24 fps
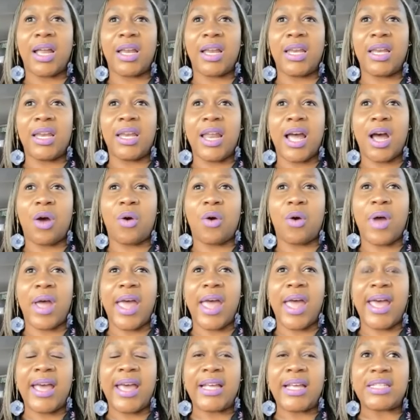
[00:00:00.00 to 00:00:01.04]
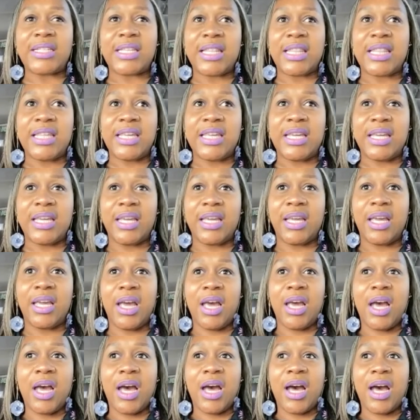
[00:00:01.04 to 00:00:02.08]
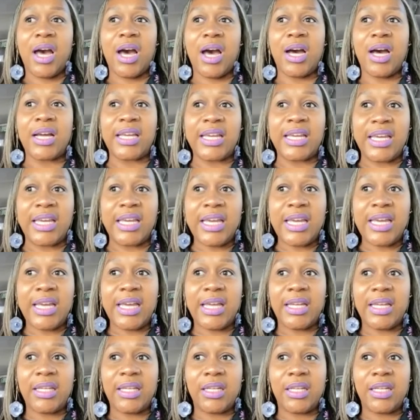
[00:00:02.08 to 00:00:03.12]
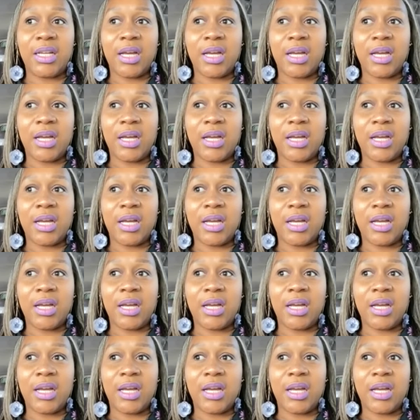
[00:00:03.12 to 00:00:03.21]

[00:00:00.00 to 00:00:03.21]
Now as the, again,